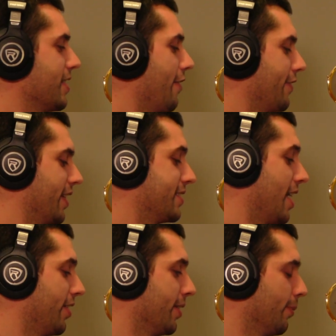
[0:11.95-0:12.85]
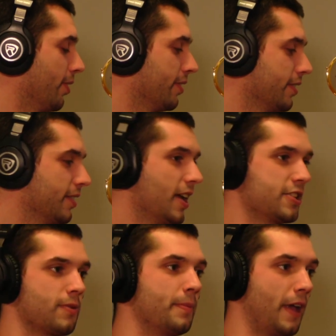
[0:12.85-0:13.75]
even the Italian one. That's
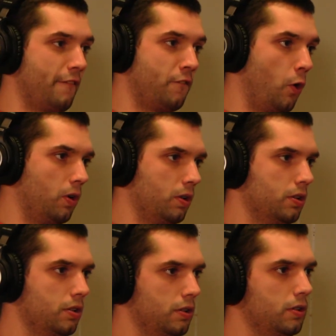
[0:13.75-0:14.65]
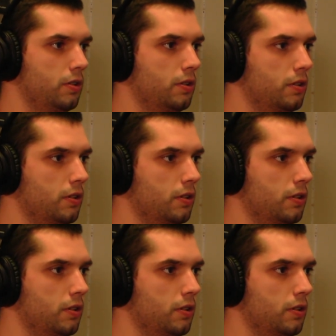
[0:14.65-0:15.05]
No. why I'm not full. Is that? Oh, so